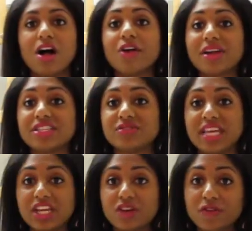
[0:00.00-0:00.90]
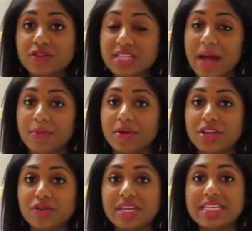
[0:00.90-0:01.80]
Alright, so take your first apple
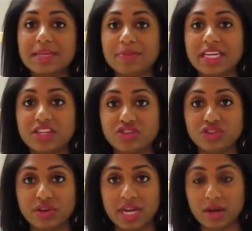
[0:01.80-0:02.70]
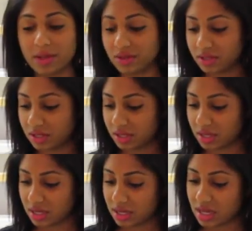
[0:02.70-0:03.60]
and you're going to dip it into your caramel.
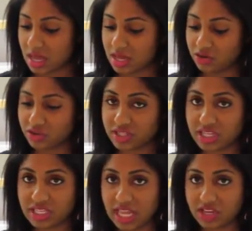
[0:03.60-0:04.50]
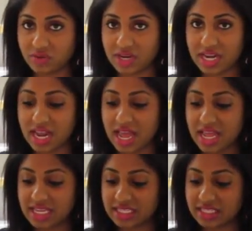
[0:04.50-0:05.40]
And you're just going to like do it
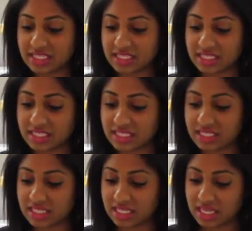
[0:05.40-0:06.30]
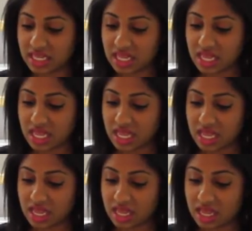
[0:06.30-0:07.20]
nice
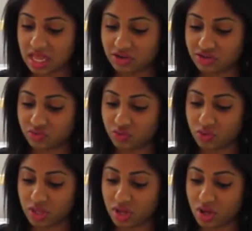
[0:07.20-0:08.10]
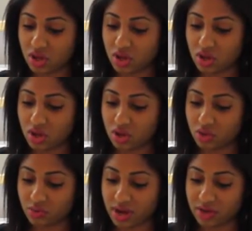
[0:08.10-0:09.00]
and just roll it
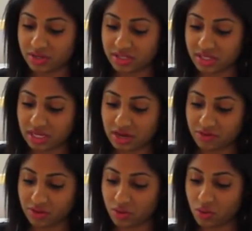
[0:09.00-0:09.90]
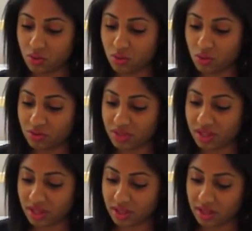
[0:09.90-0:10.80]
all around. It's going to cover the whole
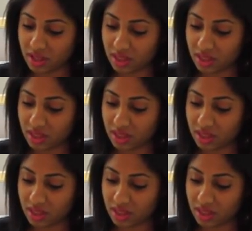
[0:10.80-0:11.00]
thing.